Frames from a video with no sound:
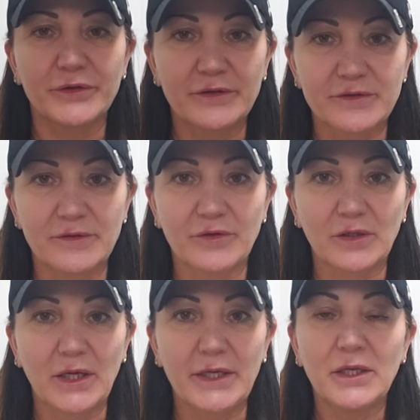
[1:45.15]
sensitive to
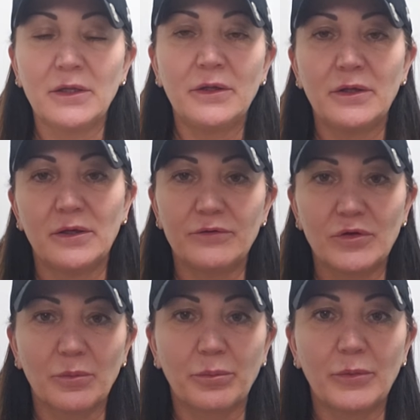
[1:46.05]
light, and if
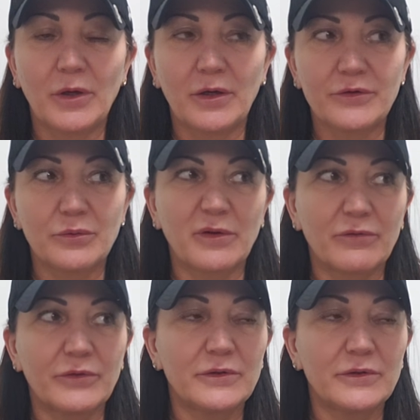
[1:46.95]
you're doing